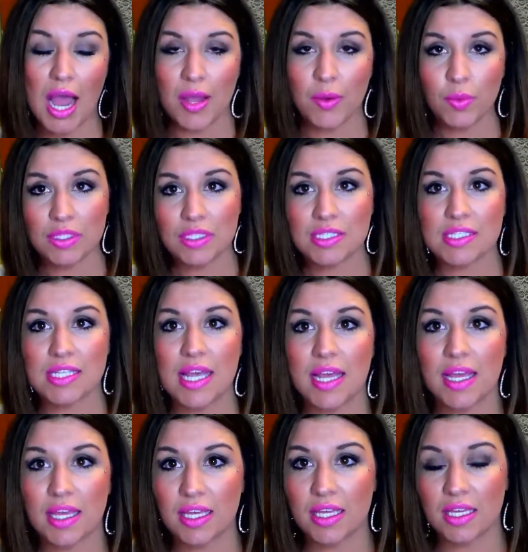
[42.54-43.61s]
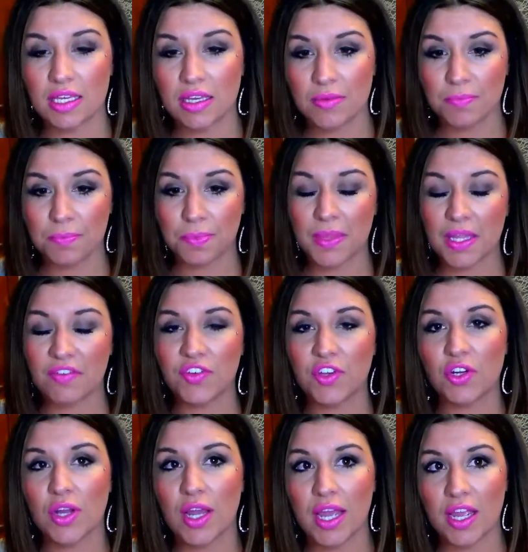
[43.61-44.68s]
I would say if
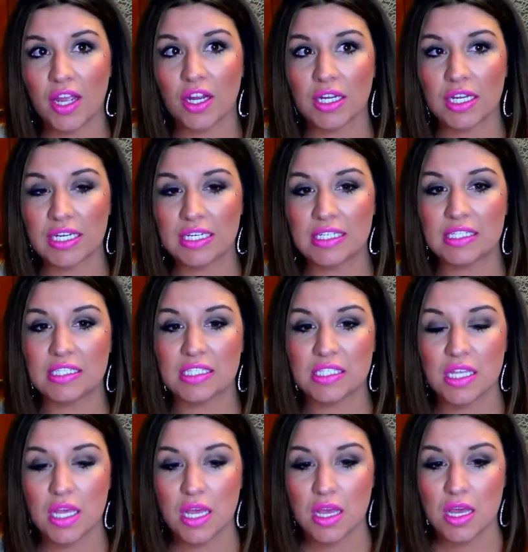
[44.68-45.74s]
your hair is